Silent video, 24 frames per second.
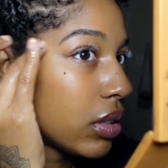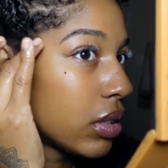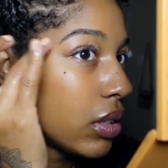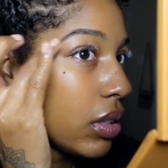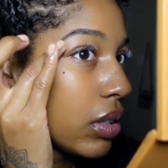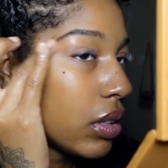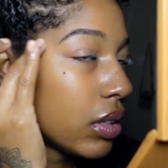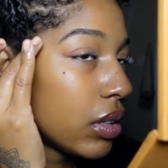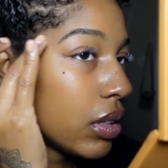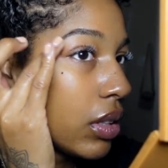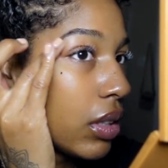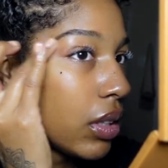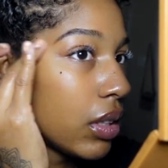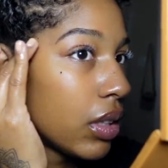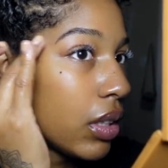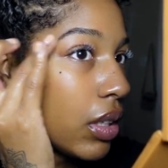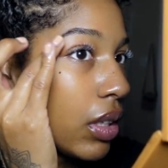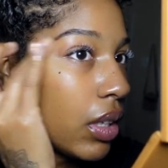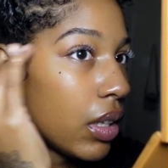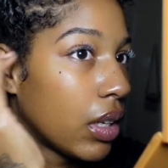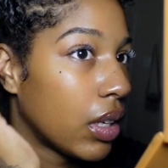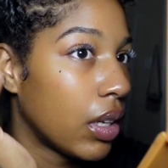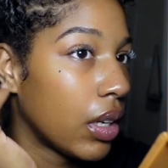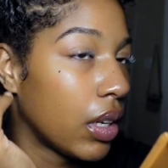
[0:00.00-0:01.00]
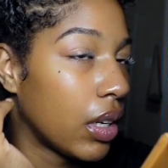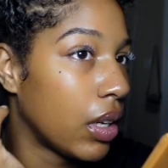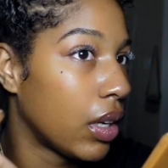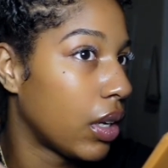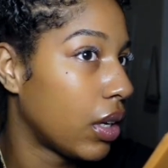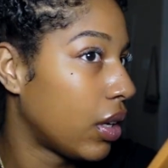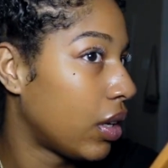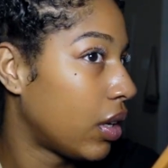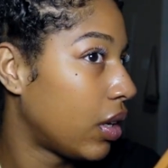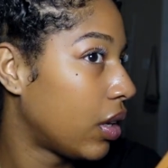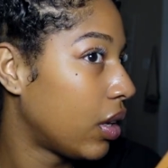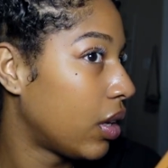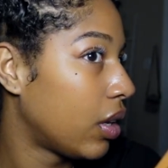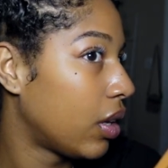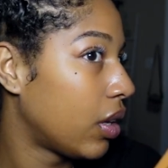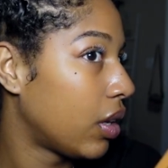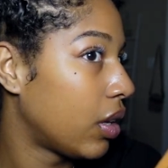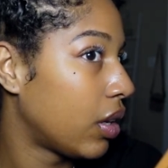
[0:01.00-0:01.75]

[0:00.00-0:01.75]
Nothing is said.